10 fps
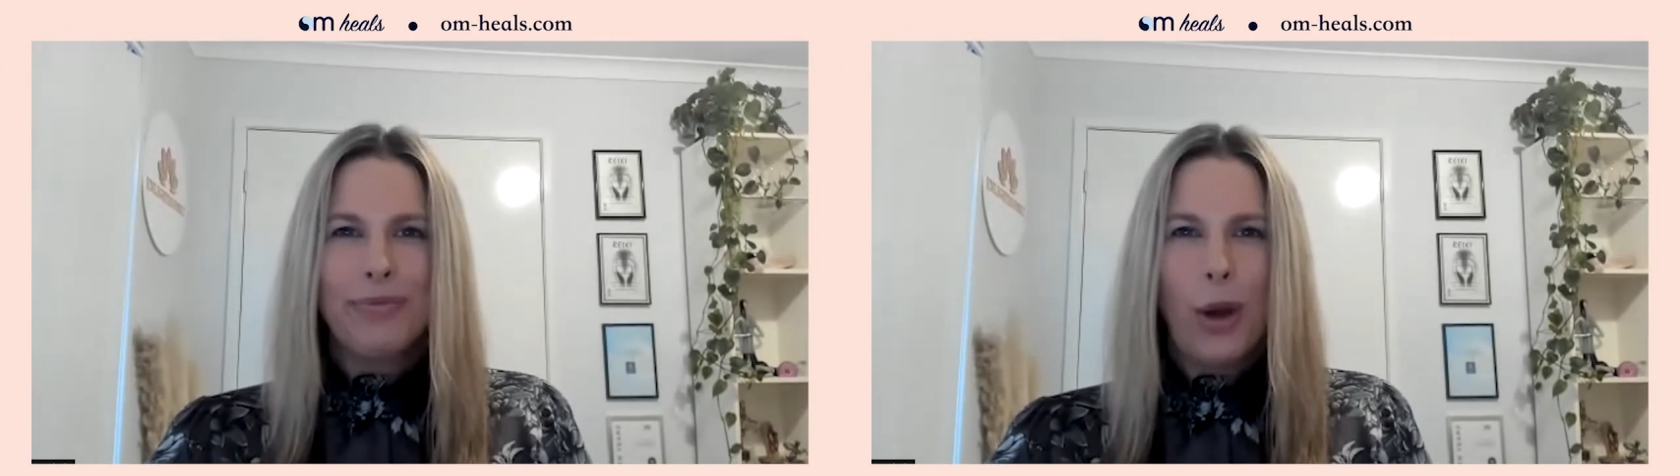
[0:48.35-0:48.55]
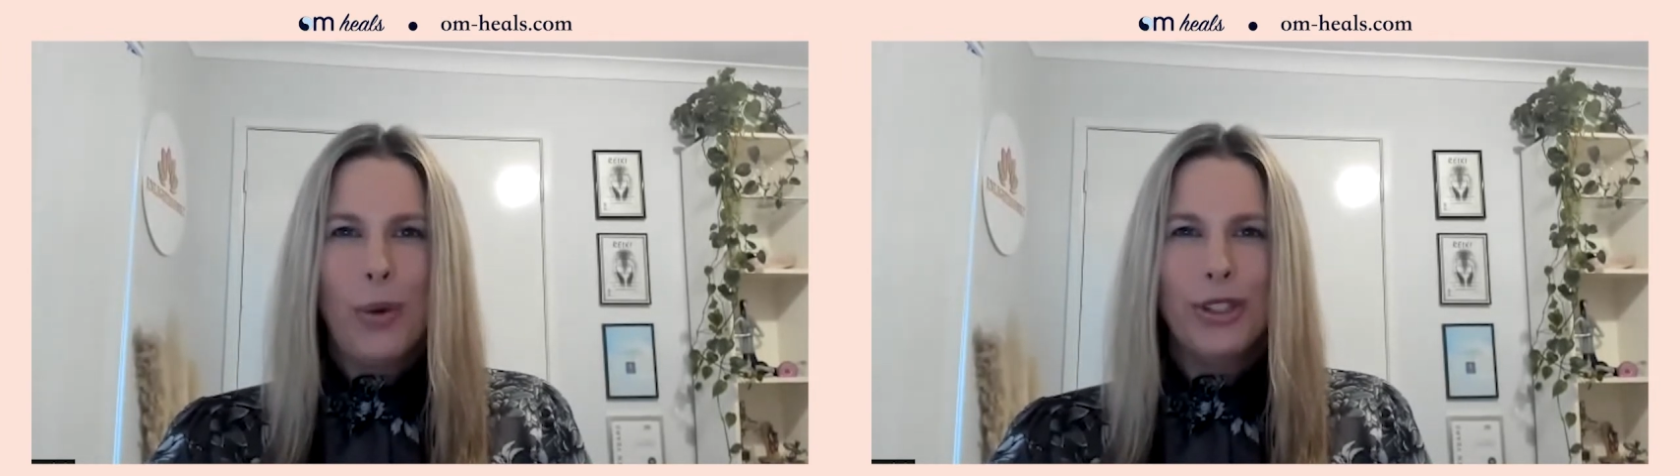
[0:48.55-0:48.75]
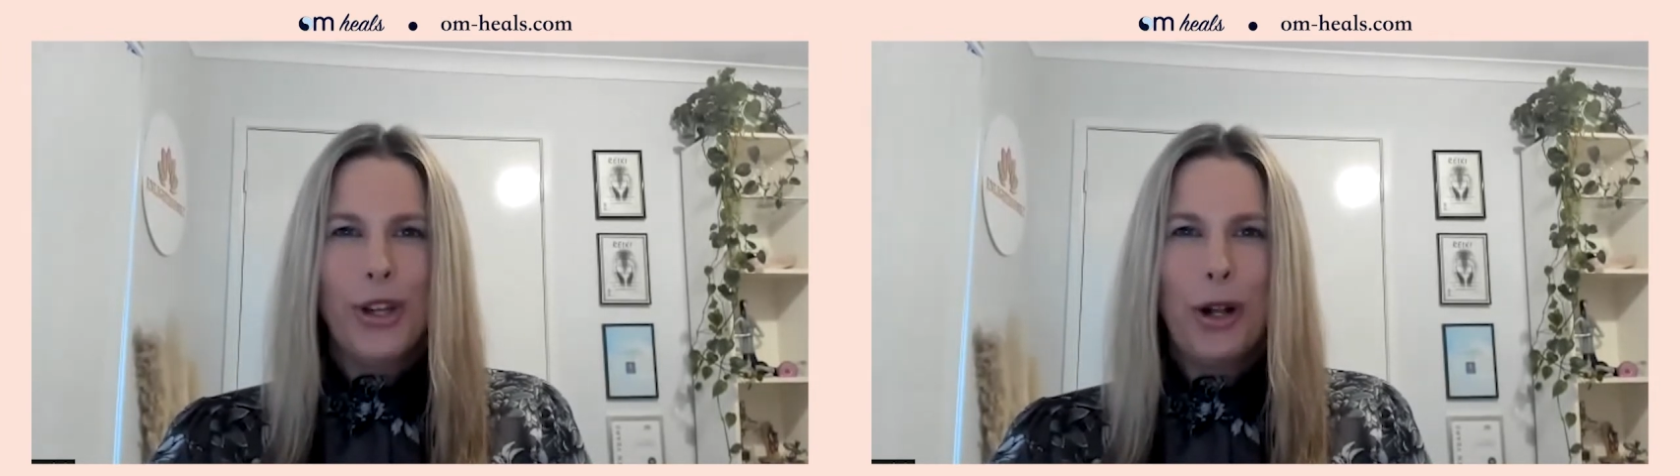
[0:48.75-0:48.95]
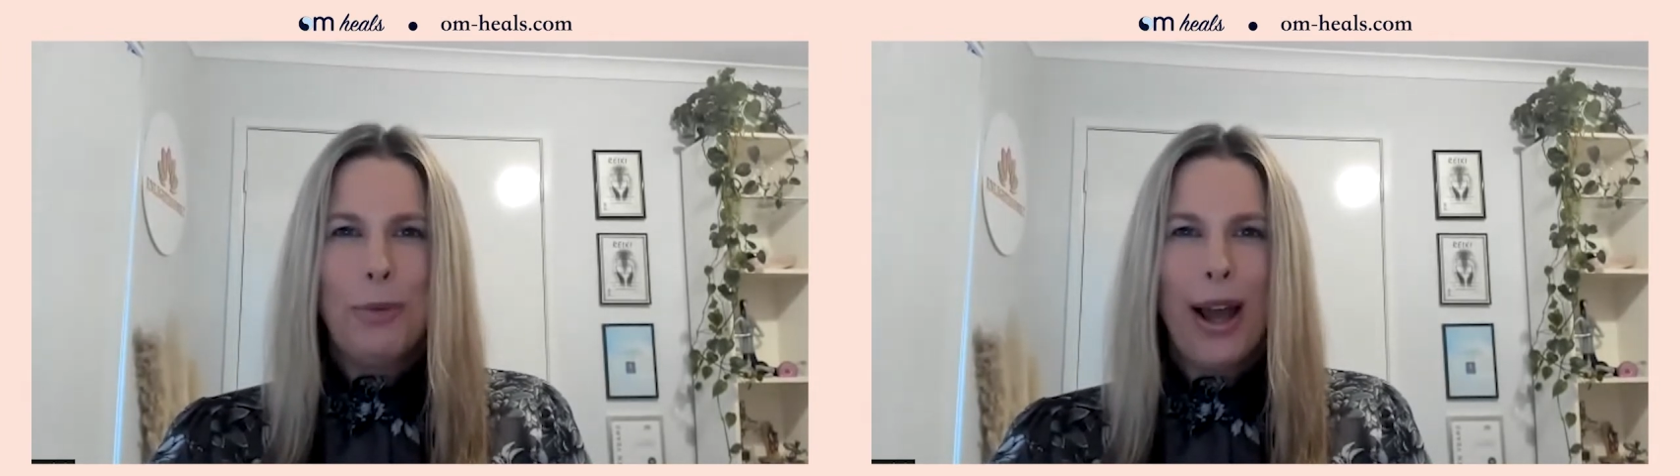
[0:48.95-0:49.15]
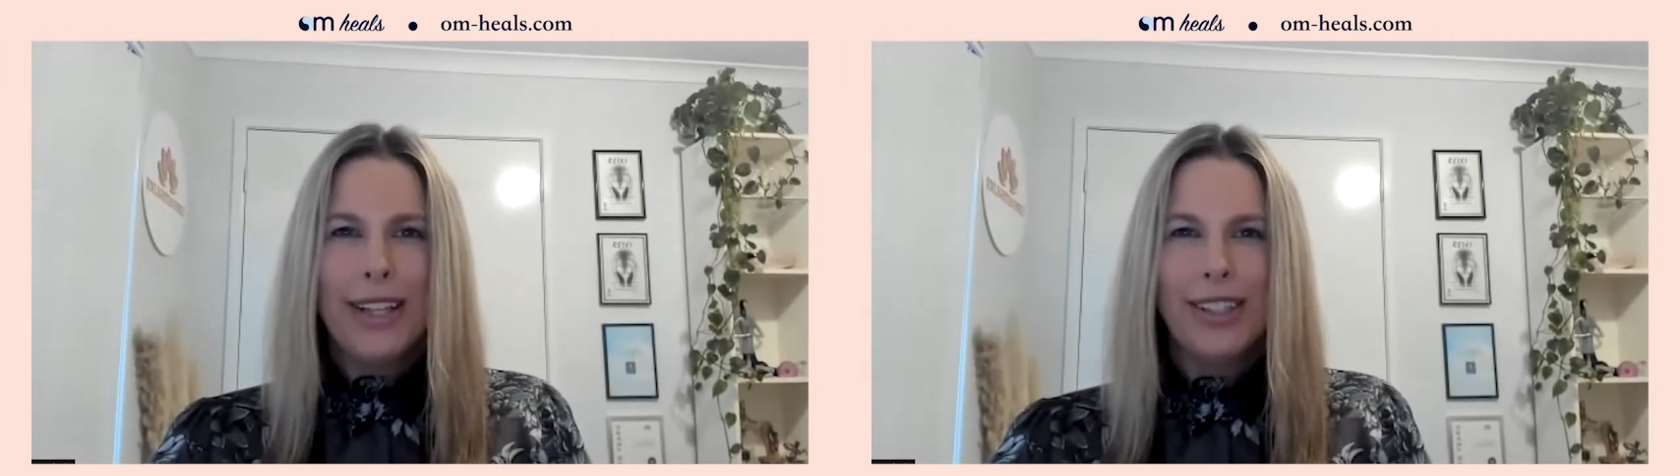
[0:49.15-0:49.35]
I was
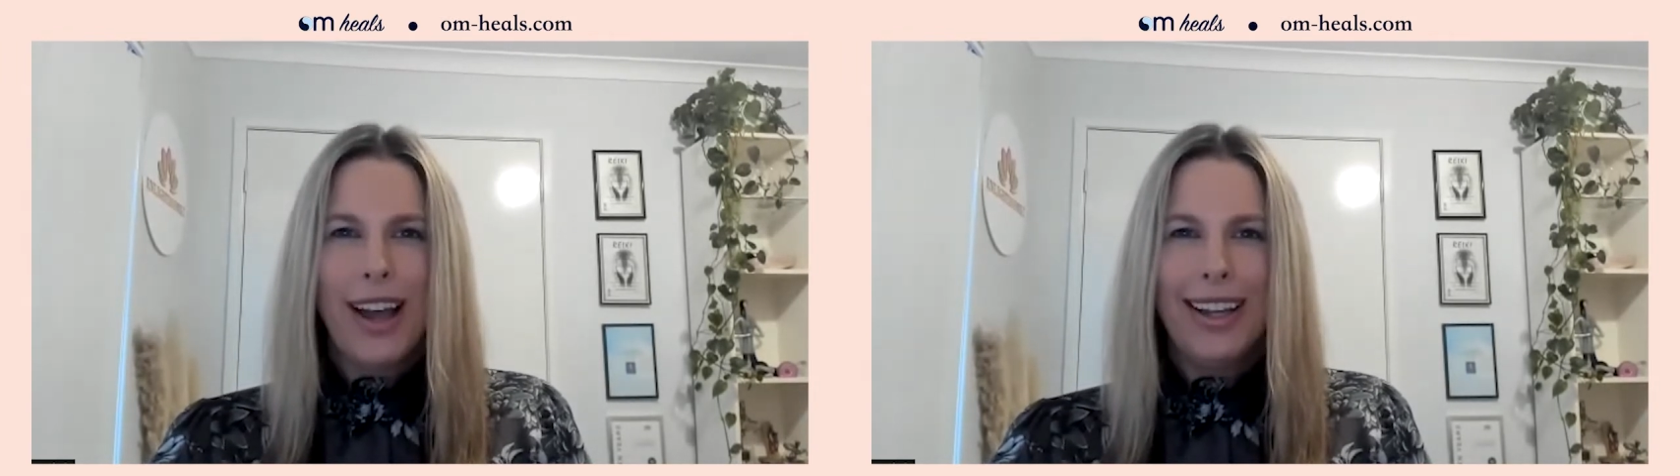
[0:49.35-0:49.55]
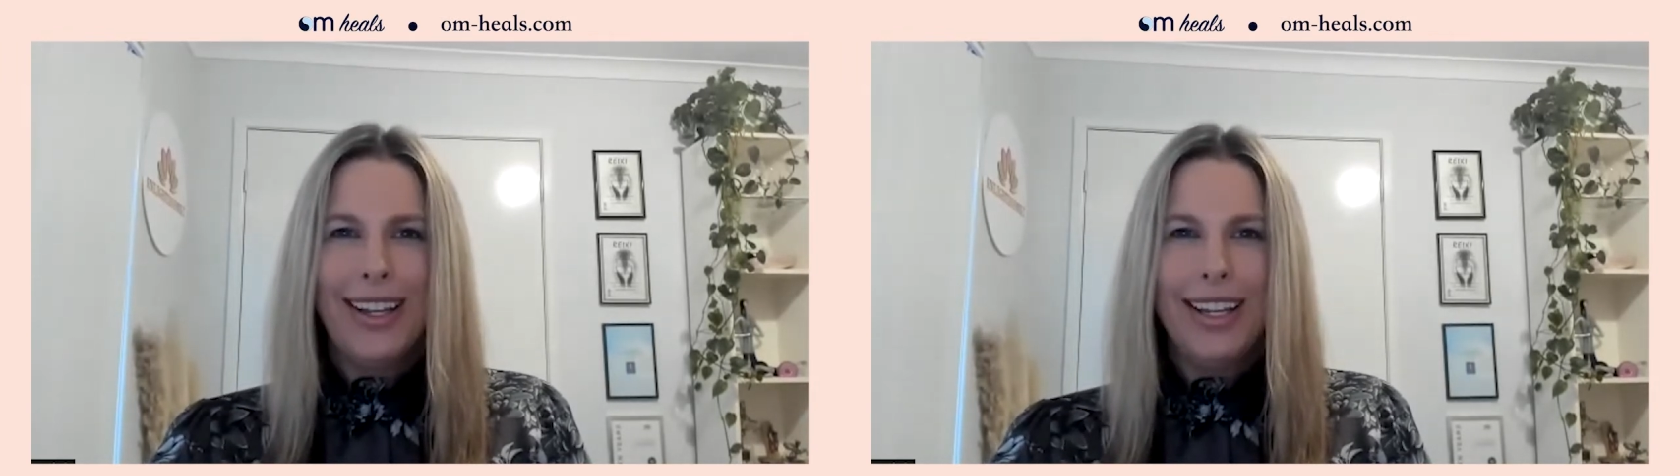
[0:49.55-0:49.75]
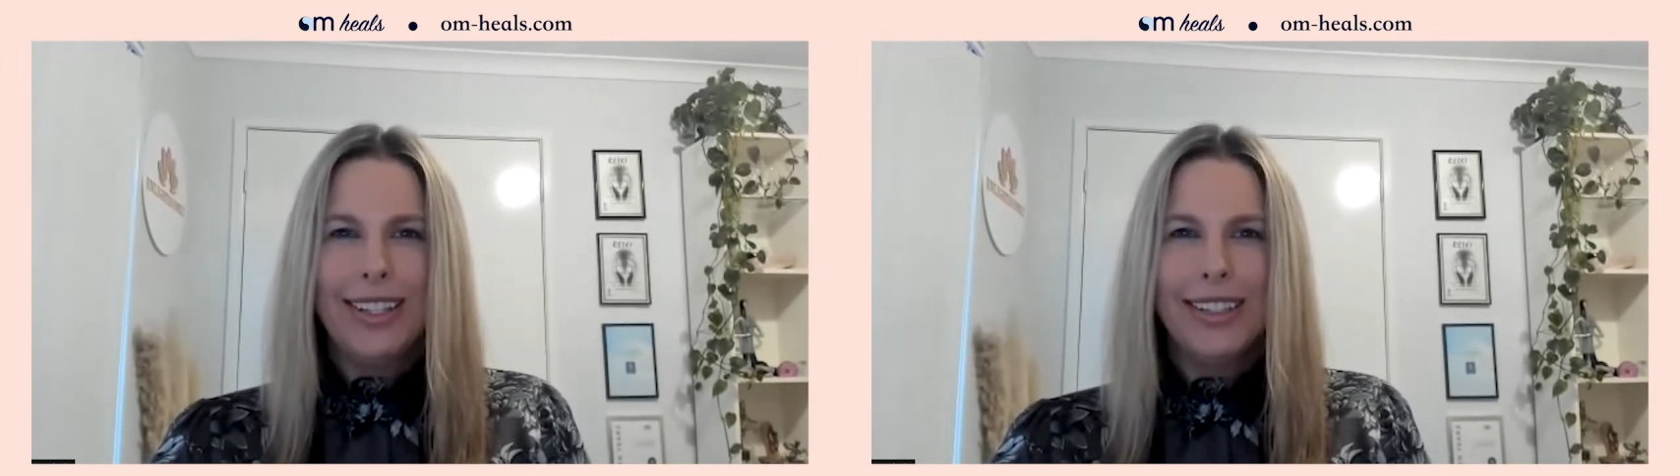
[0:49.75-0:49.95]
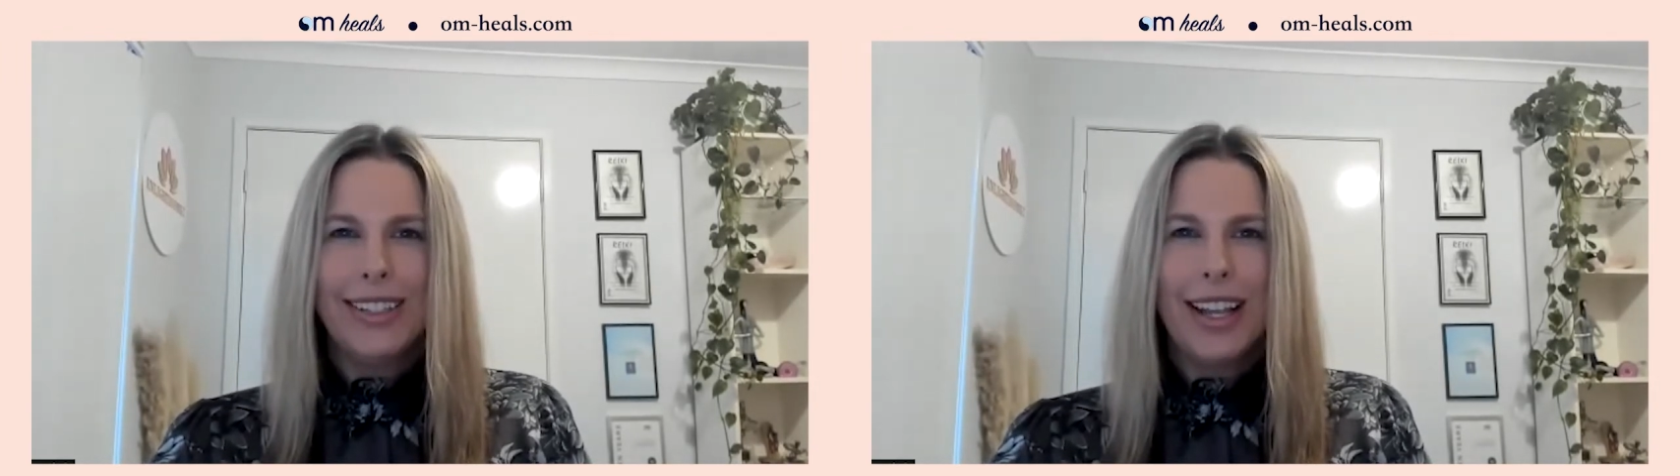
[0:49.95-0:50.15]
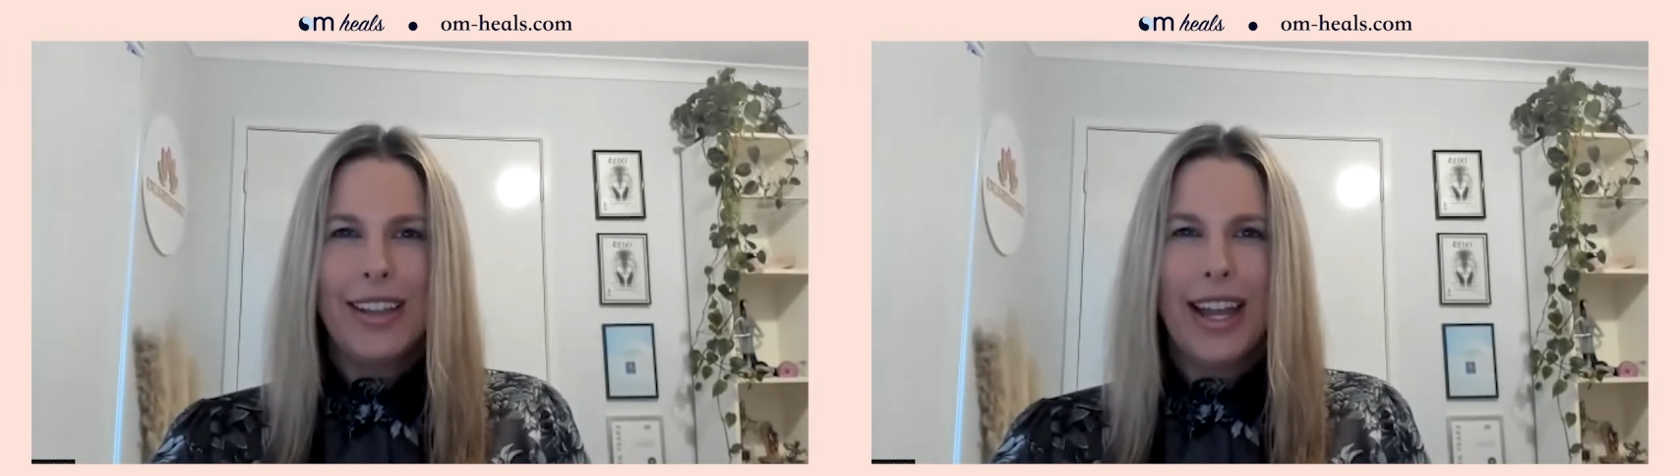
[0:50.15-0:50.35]
told by psychics